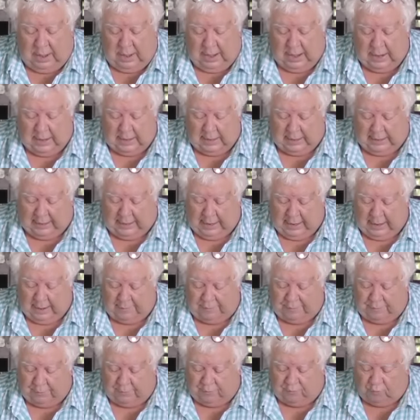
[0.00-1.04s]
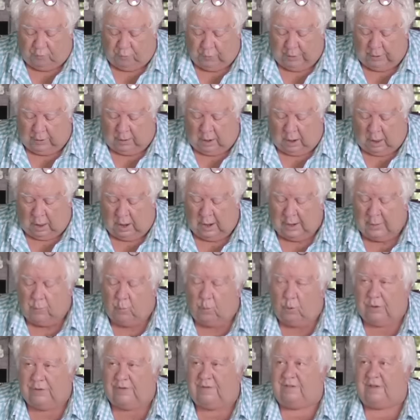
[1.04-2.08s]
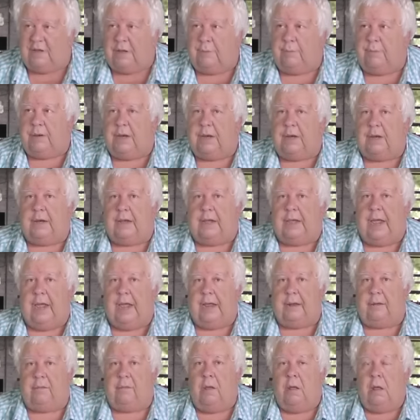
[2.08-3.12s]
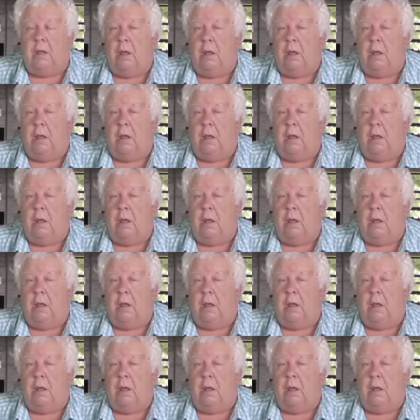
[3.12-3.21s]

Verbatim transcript: And again, the trend line would seem to indicate